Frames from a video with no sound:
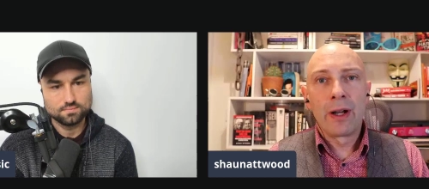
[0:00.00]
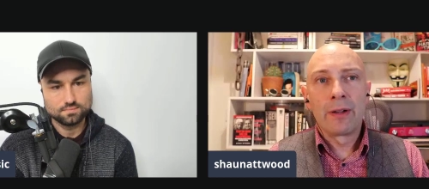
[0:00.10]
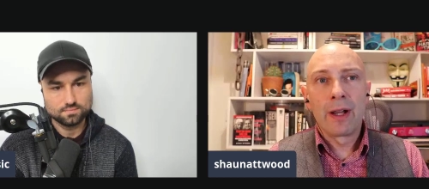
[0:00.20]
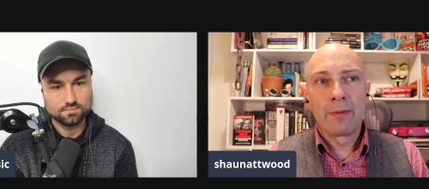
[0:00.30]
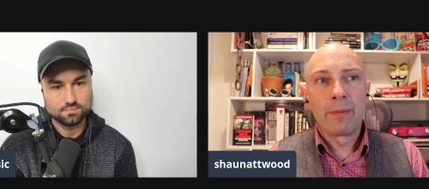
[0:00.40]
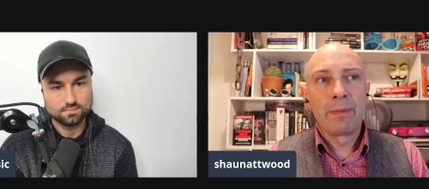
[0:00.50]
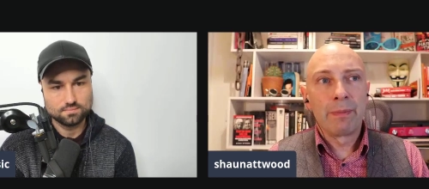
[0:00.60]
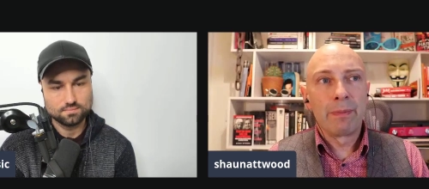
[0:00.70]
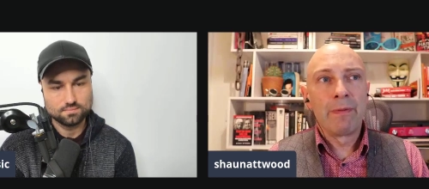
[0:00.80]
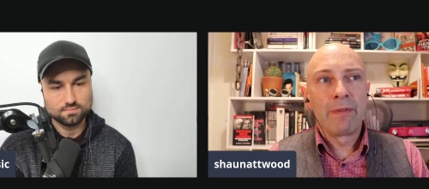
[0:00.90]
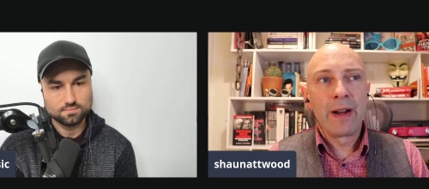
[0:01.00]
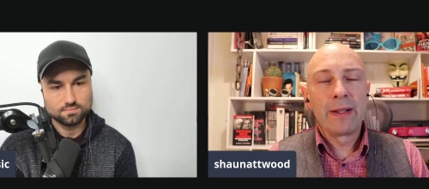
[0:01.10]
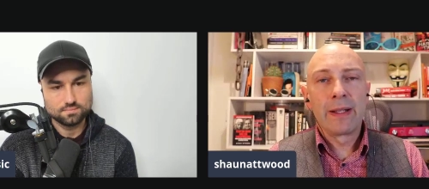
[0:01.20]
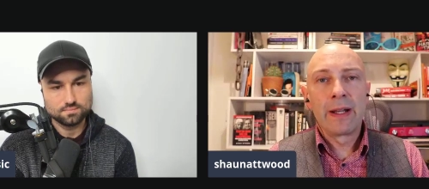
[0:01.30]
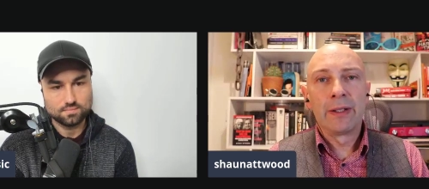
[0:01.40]
Speaker 1: i had been finding out
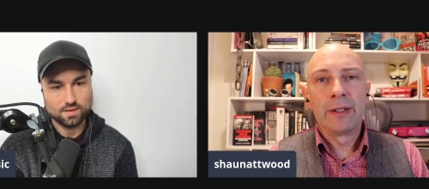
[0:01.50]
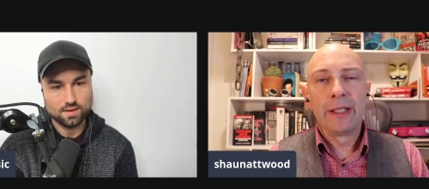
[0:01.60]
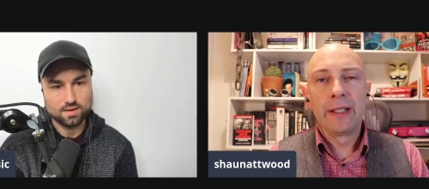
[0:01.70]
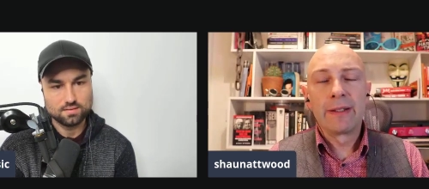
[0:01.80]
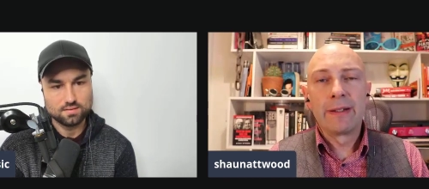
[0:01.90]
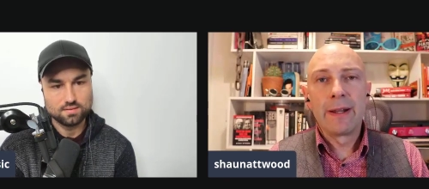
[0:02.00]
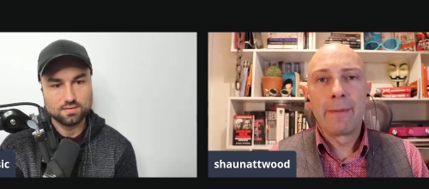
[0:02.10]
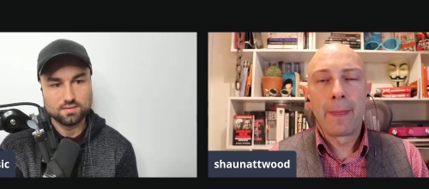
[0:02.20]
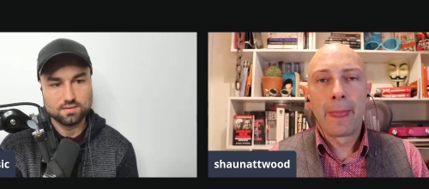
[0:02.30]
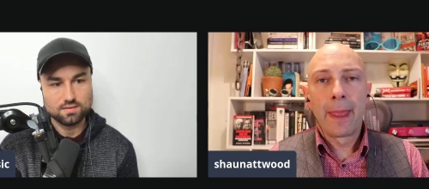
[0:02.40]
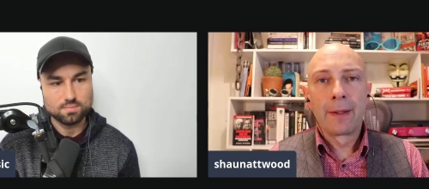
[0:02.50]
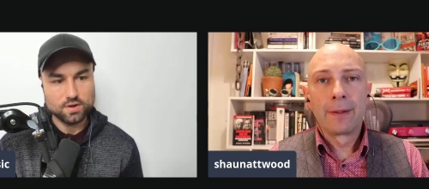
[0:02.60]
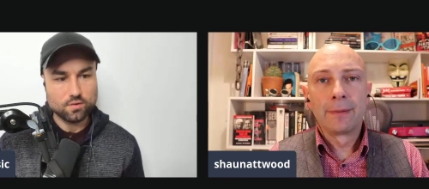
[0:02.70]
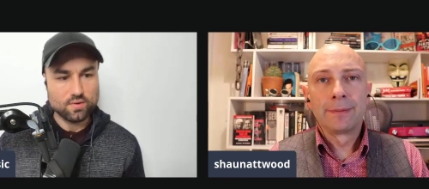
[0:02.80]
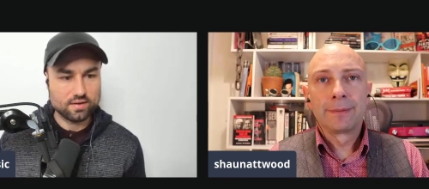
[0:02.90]
on the internet.
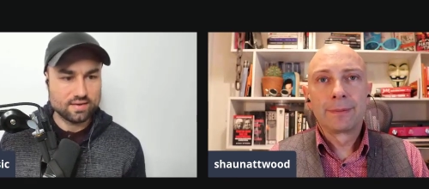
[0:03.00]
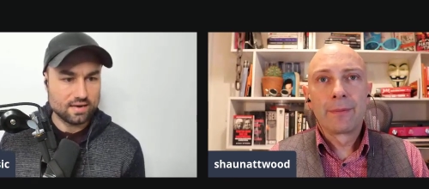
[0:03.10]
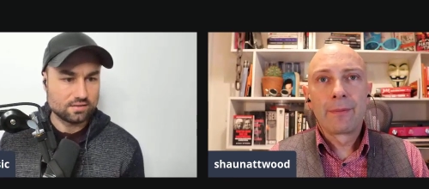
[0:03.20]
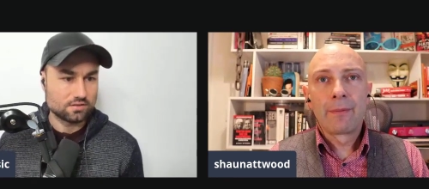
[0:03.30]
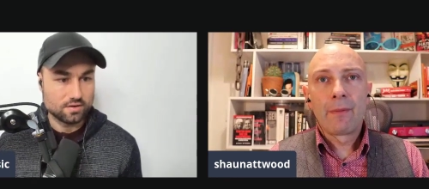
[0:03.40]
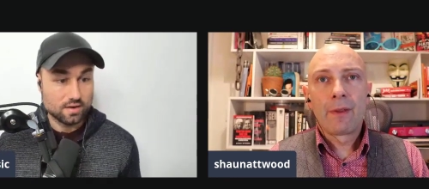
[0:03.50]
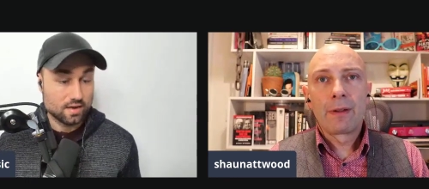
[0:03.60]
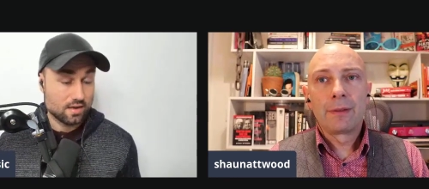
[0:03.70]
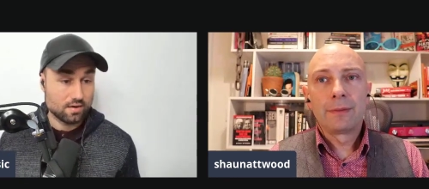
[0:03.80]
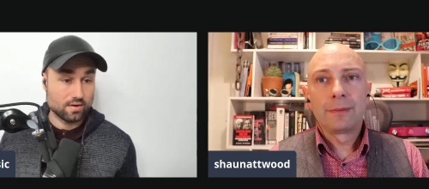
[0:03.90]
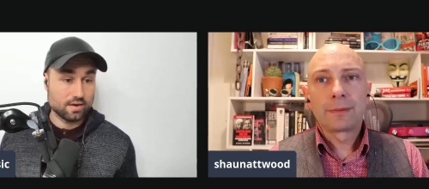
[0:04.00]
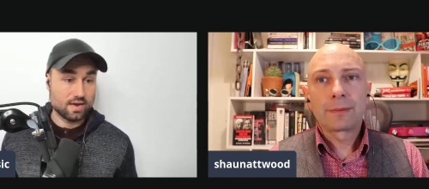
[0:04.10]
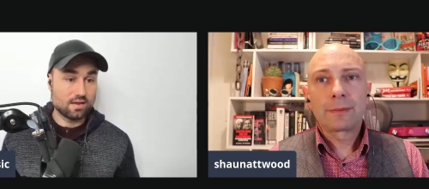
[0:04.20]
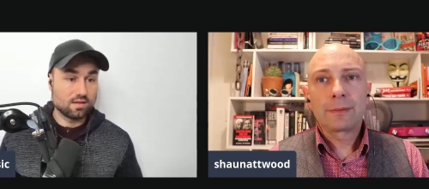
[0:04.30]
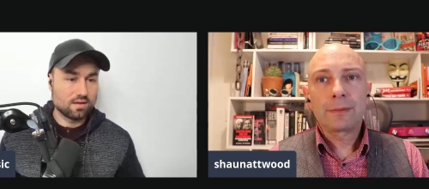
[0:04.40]
Speaker 2: But you're right, tides are turning. Like here in
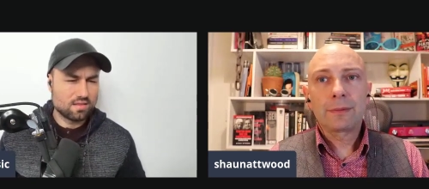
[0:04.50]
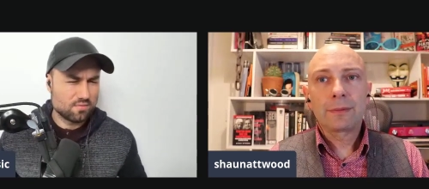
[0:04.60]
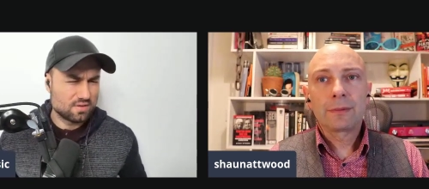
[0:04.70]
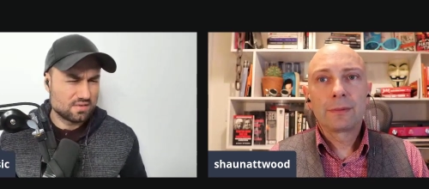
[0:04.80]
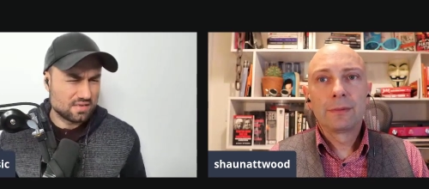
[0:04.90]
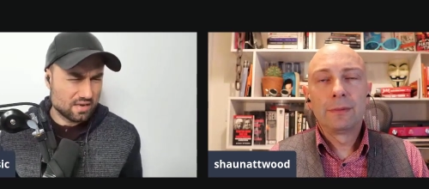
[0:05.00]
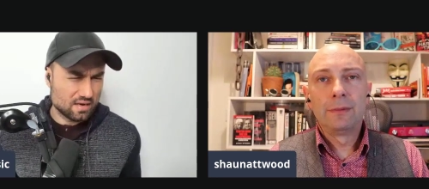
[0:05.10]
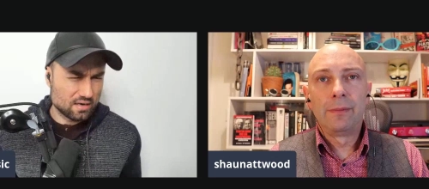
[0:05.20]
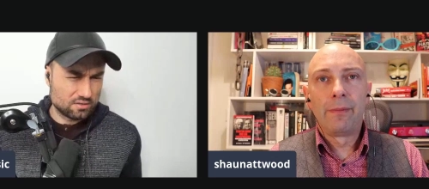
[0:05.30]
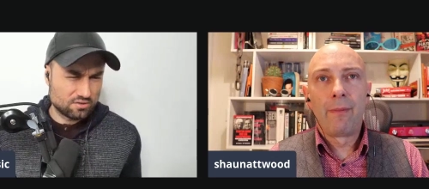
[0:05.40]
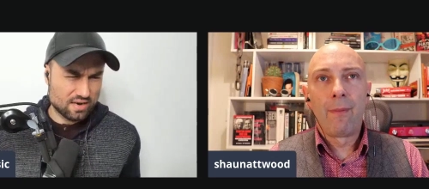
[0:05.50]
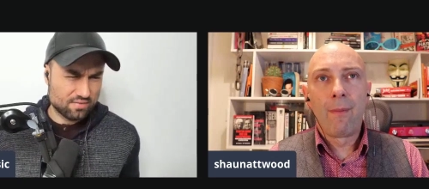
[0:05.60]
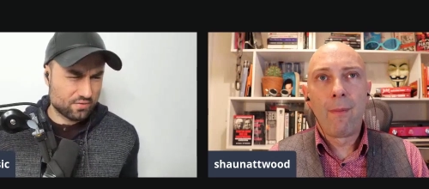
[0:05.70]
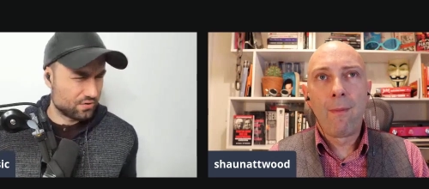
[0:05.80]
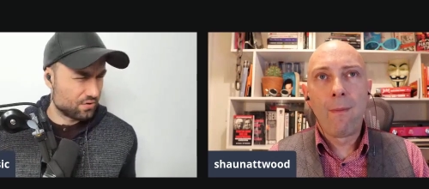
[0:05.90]
Canada, I think we're the second country
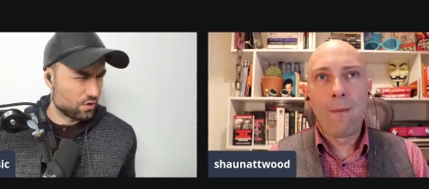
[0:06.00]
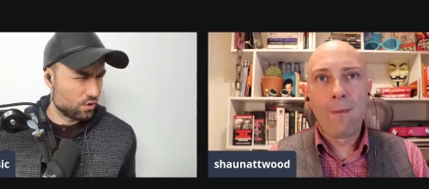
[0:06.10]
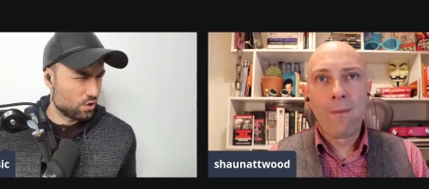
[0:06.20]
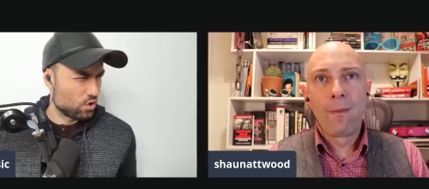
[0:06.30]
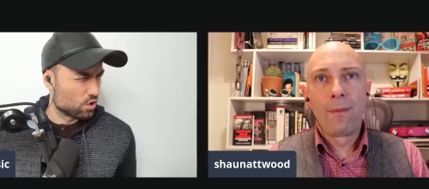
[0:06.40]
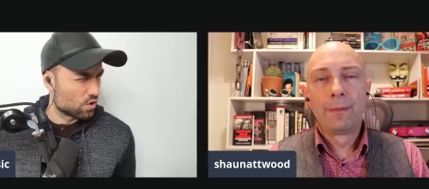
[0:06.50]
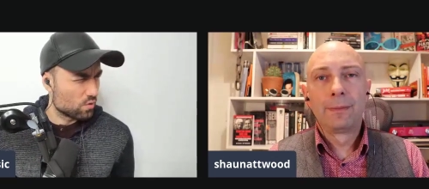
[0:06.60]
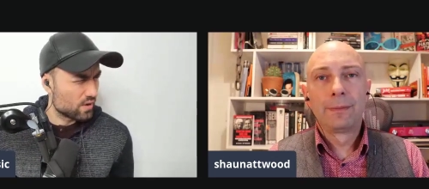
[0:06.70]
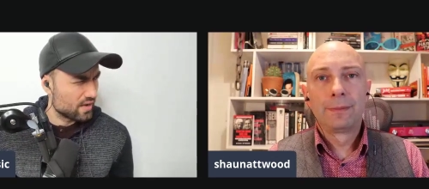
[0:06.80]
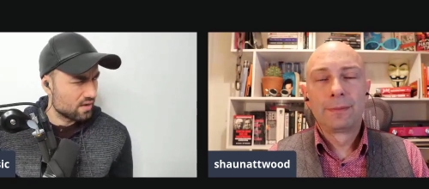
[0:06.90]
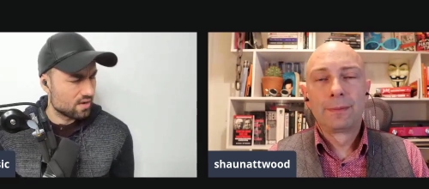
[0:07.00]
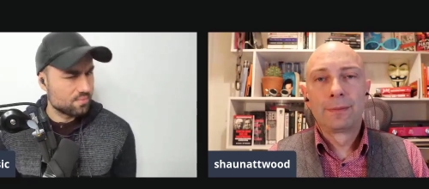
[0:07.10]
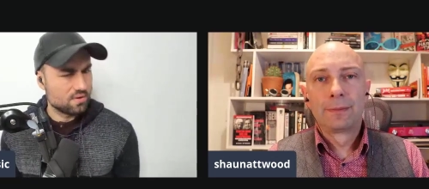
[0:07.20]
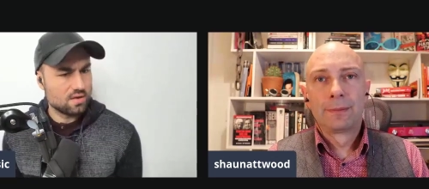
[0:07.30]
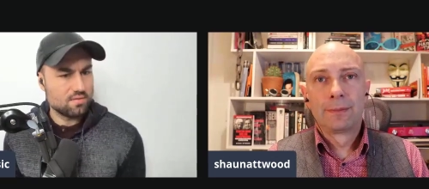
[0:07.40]
after Uruguay, I
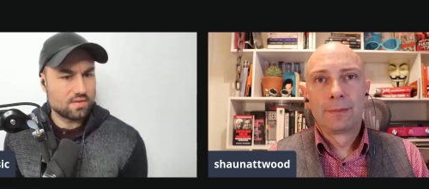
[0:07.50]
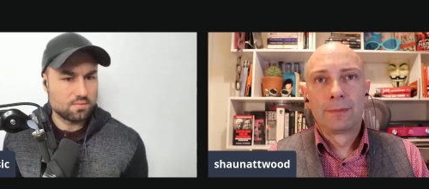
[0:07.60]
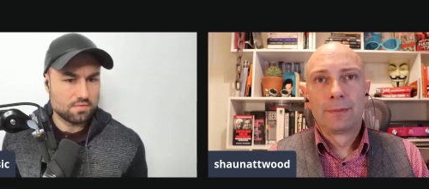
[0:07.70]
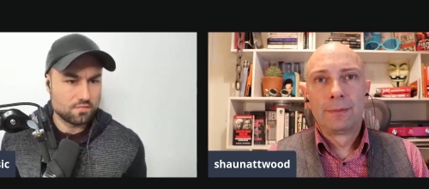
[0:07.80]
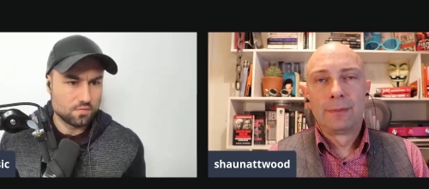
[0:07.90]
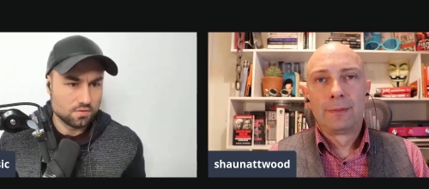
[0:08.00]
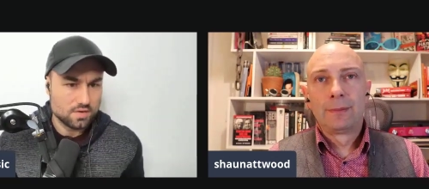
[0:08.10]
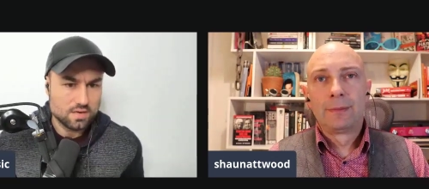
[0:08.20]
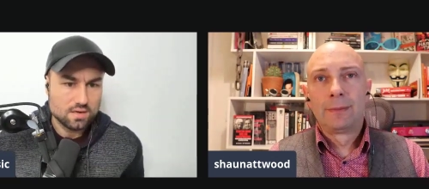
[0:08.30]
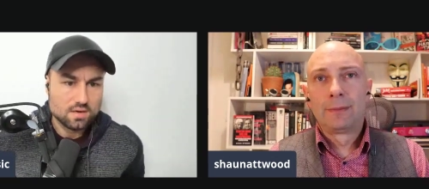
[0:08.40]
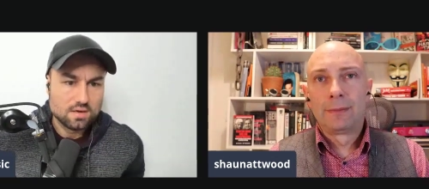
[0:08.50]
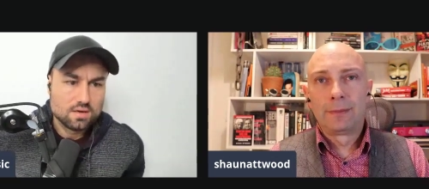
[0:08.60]
believe, that we fully